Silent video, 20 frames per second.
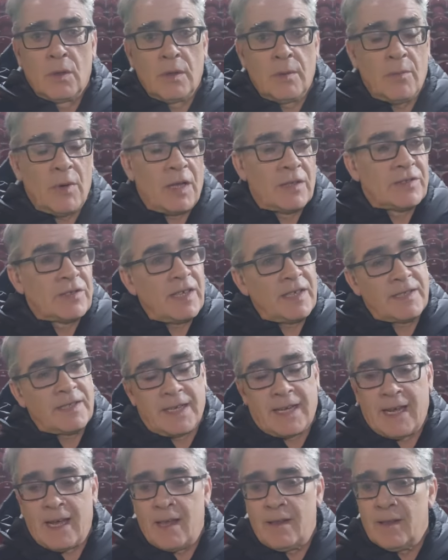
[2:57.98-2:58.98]
Well, stick
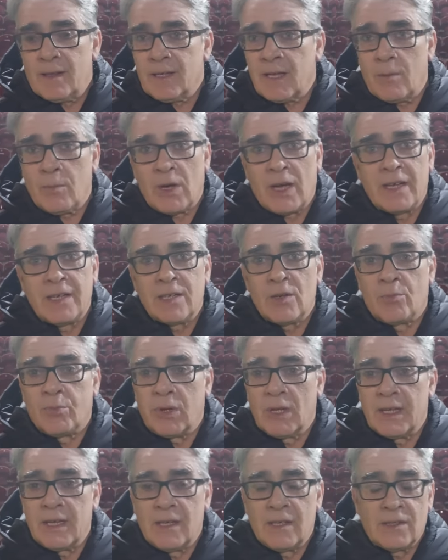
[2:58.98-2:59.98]
together, get behind the
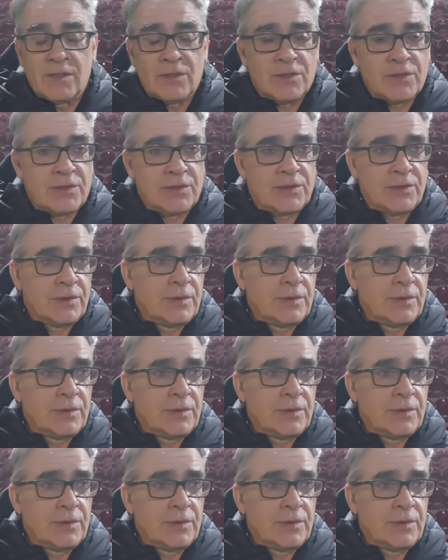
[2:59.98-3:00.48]
players.